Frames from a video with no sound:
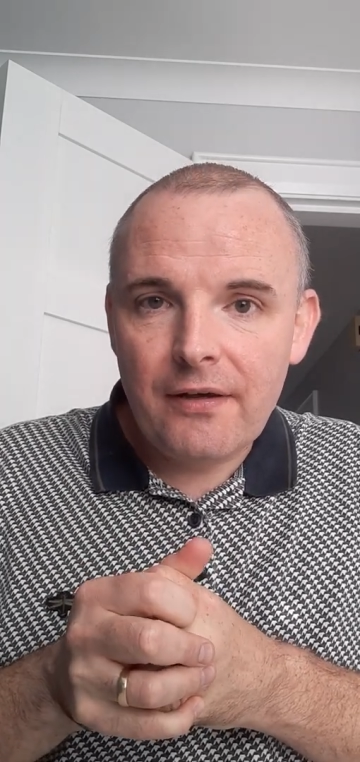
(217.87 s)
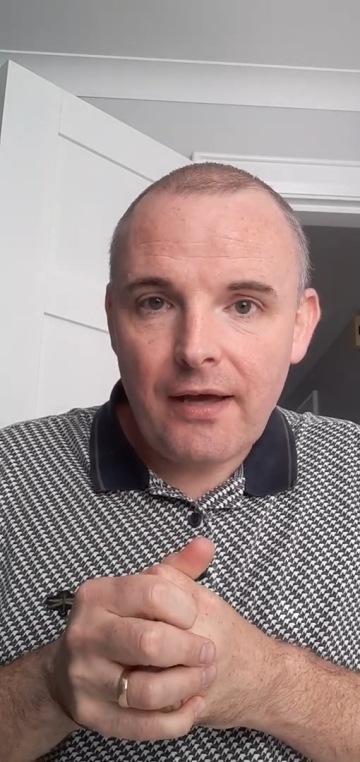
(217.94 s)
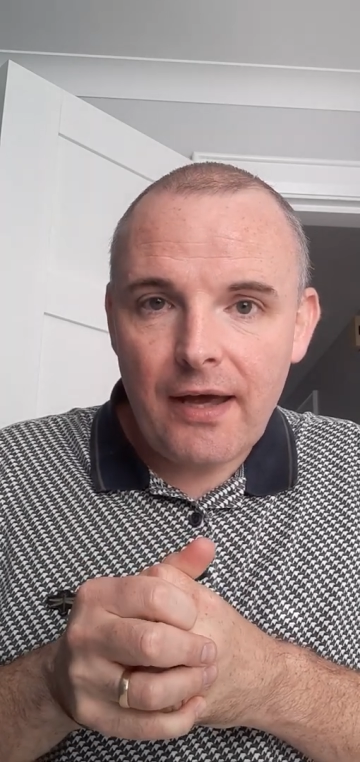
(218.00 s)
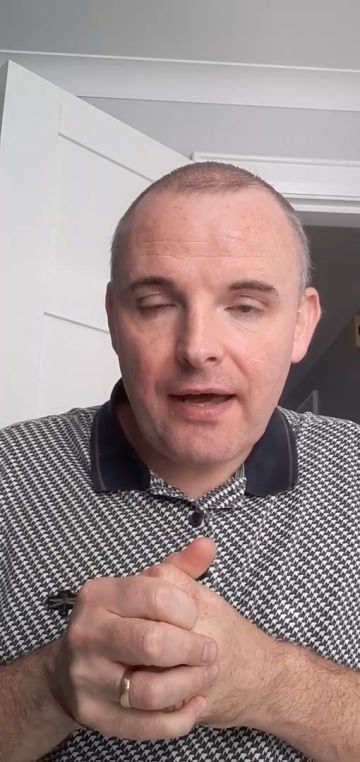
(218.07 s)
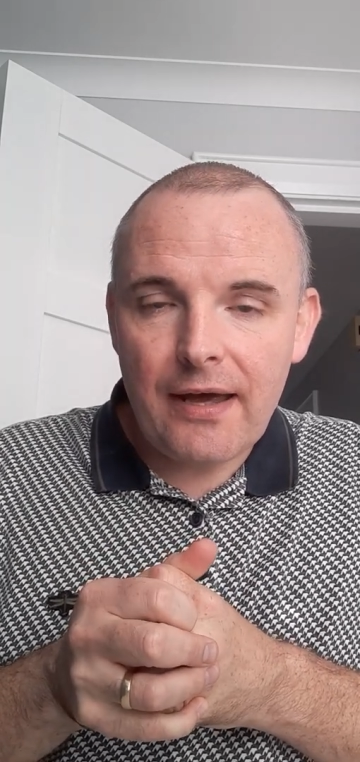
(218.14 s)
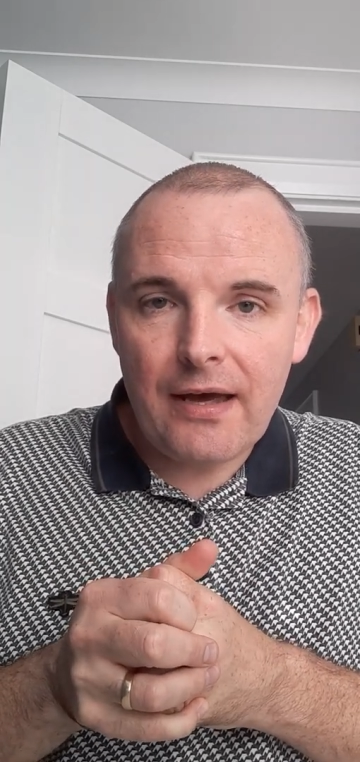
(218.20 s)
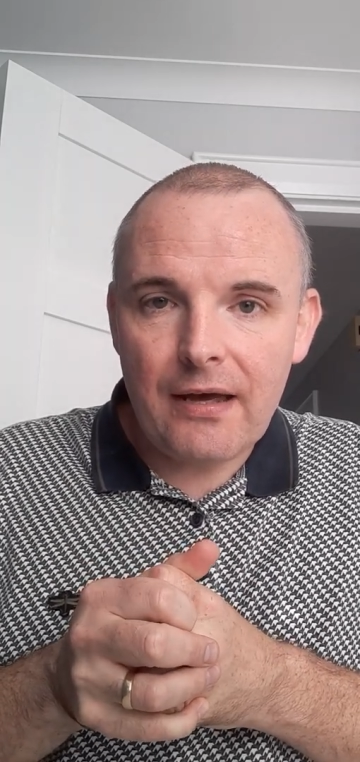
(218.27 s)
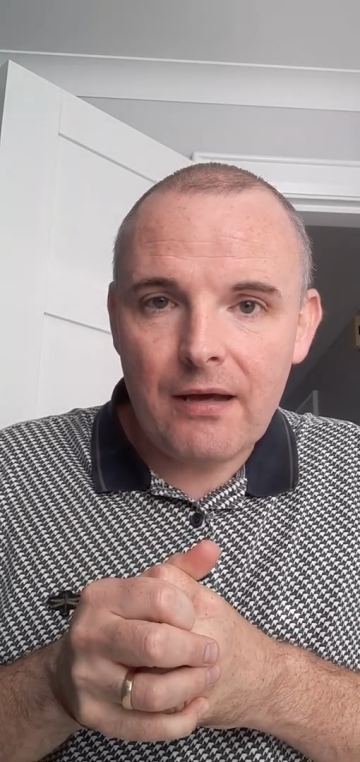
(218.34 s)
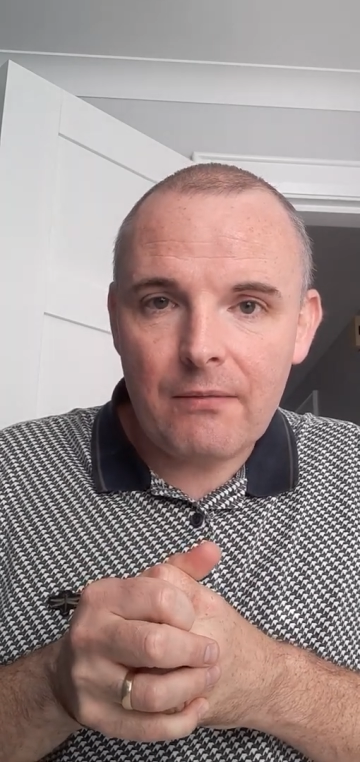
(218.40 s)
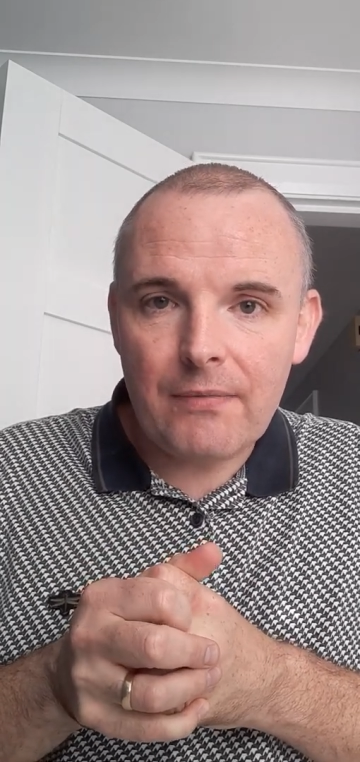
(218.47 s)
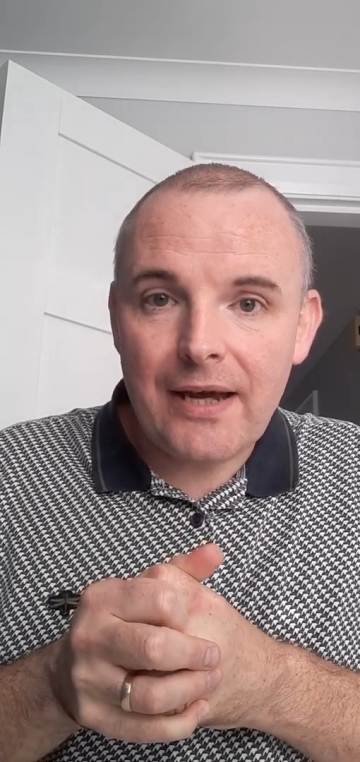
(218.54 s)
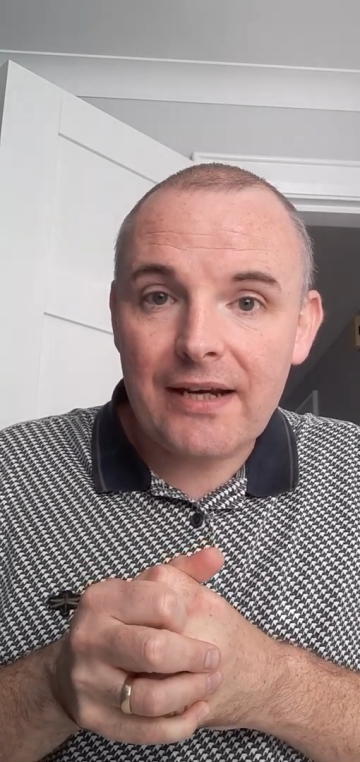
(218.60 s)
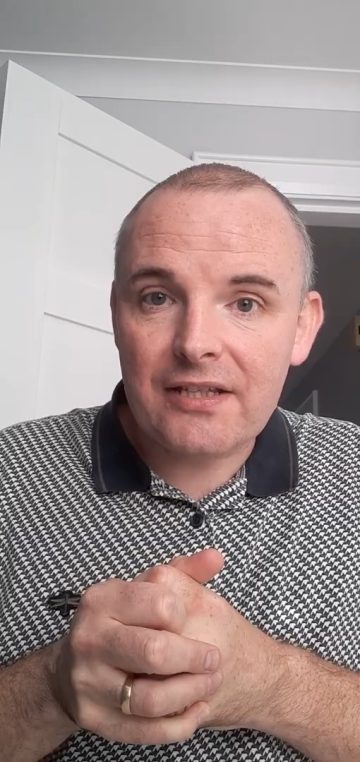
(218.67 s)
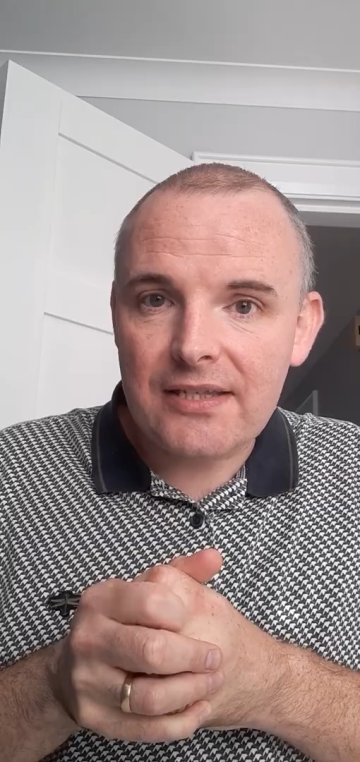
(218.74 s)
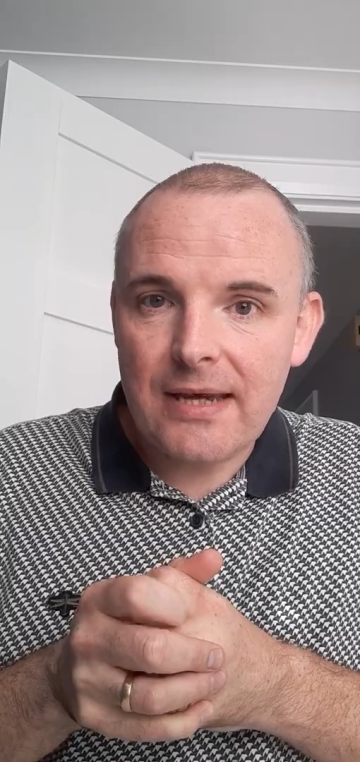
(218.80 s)

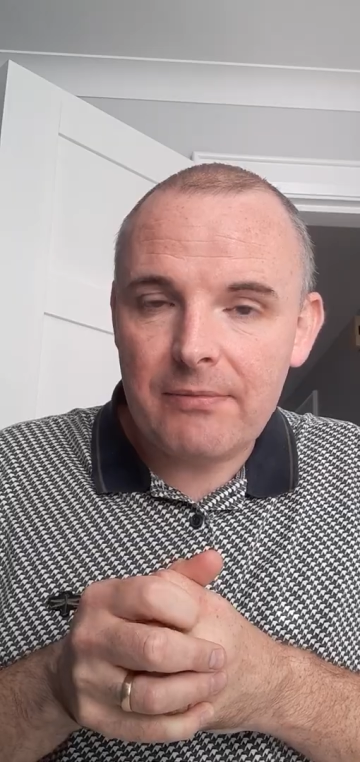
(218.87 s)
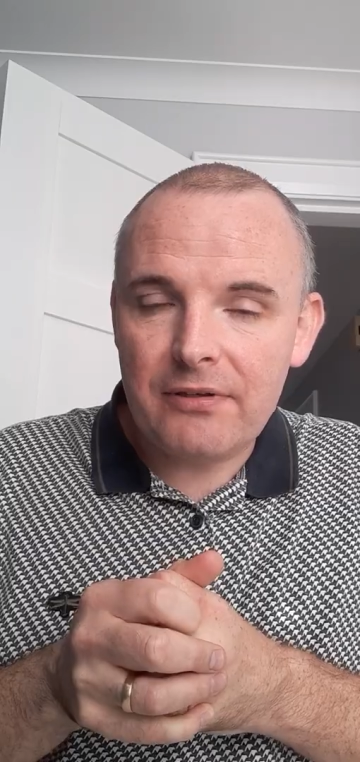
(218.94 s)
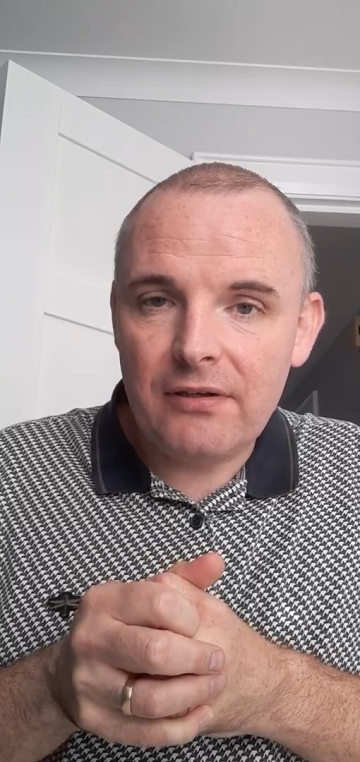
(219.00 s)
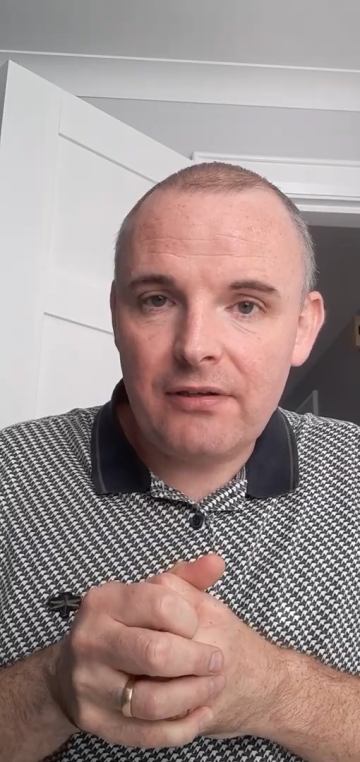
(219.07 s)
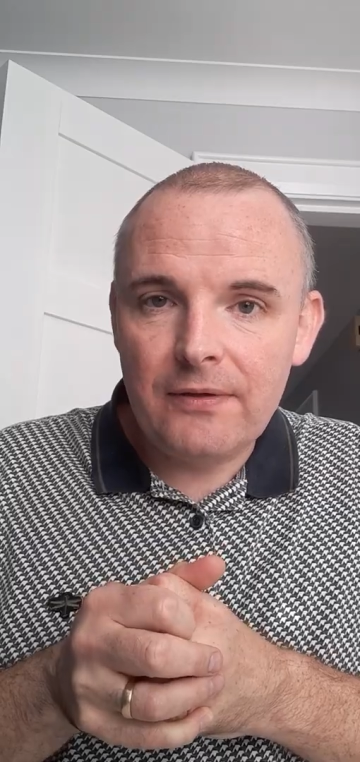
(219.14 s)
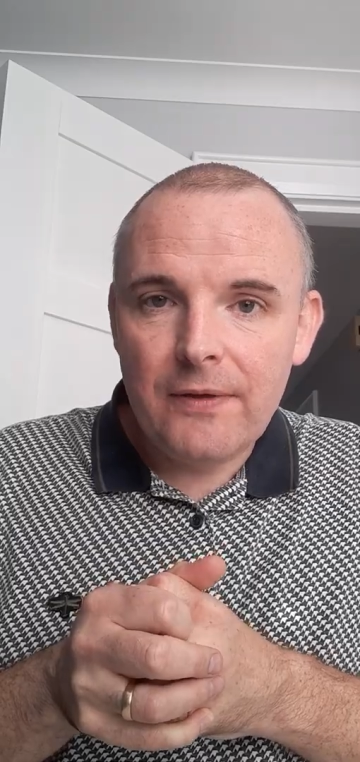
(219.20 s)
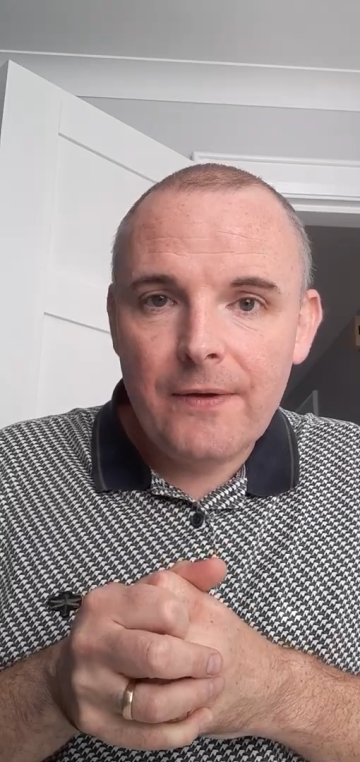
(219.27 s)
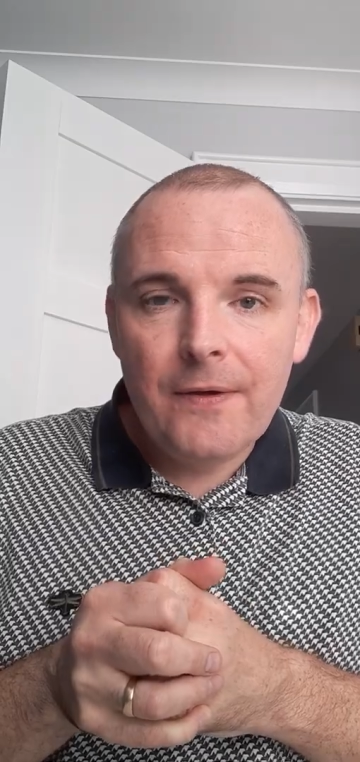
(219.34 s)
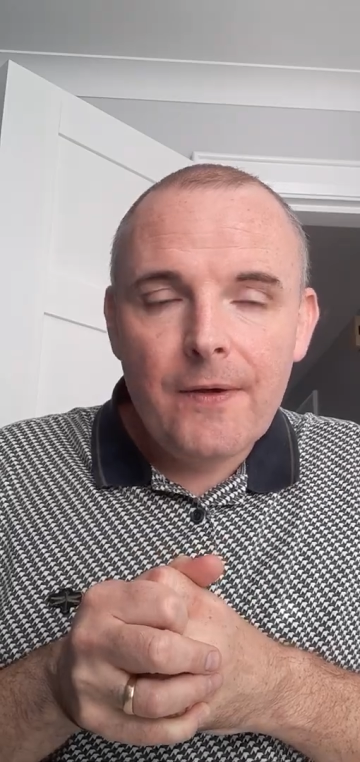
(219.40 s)
accepted,